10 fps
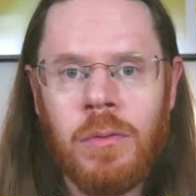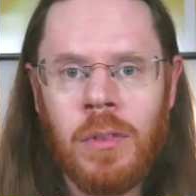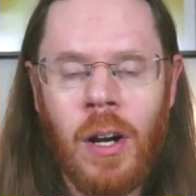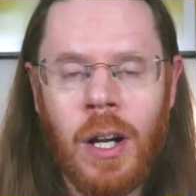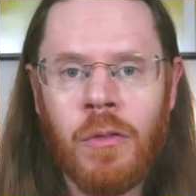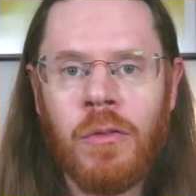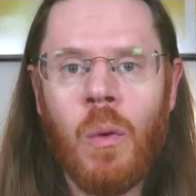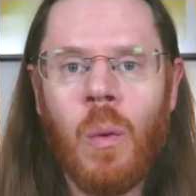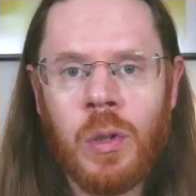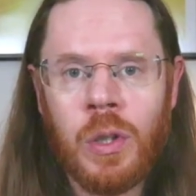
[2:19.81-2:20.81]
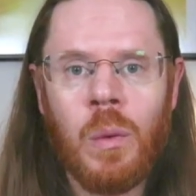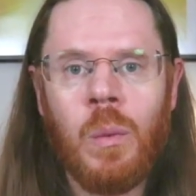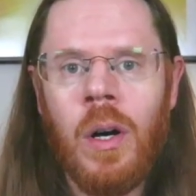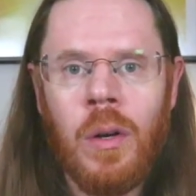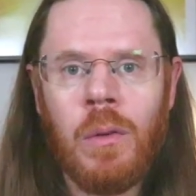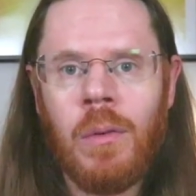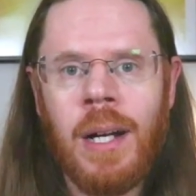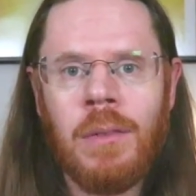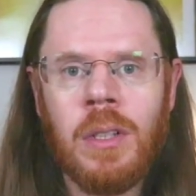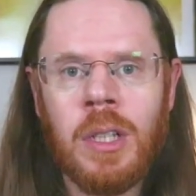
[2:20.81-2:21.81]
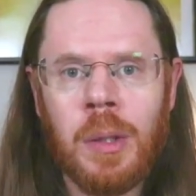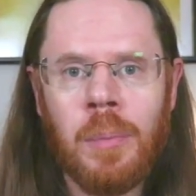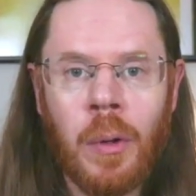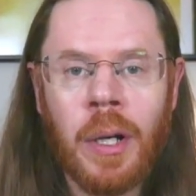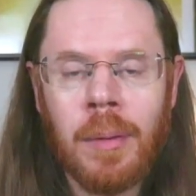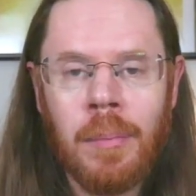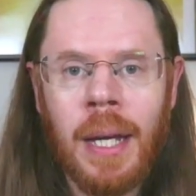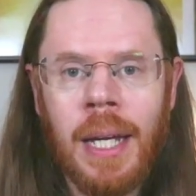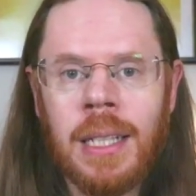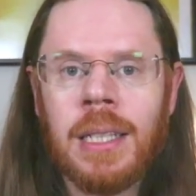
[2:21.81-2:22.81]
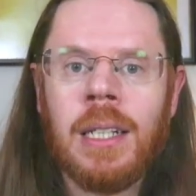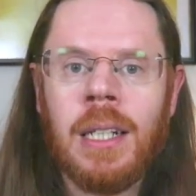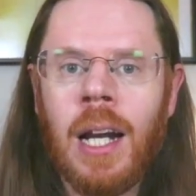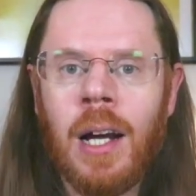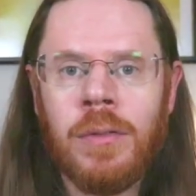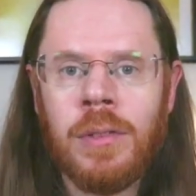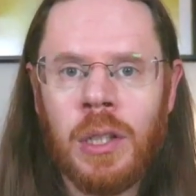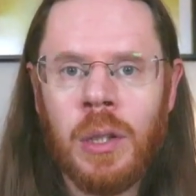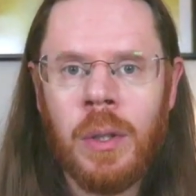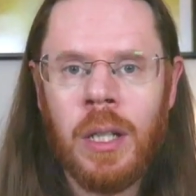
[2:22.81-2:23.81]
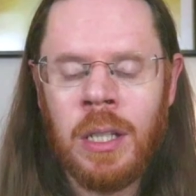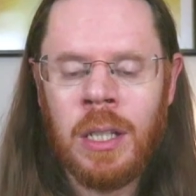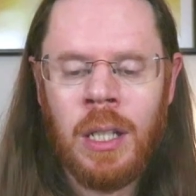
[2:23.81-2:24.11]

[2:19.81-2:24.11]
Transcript: kind of forge the world around us, to bring peace and love to us.